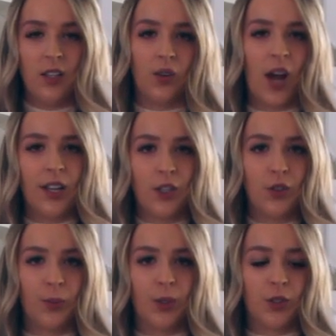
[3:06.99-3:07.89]
So at the
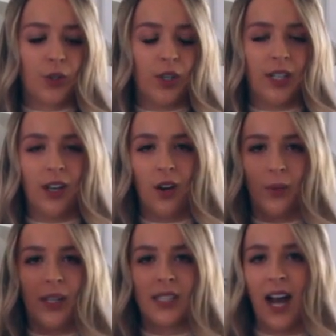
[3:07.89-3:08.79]
Superstore, they
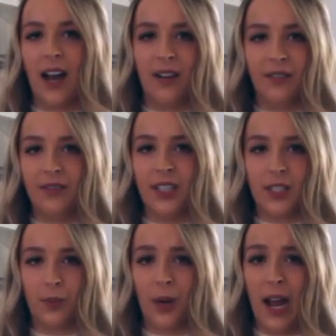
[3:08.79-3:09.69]
always have
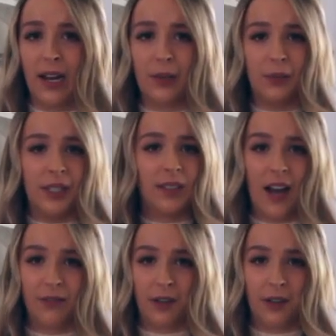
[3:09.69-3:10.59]
this rack with
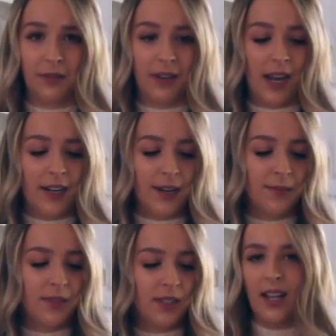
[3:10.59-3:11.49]
half off
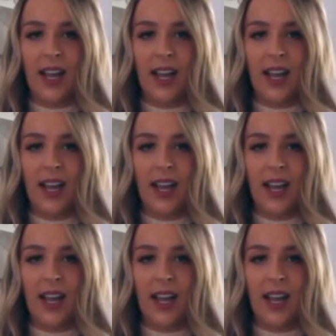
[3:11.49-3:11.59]
items,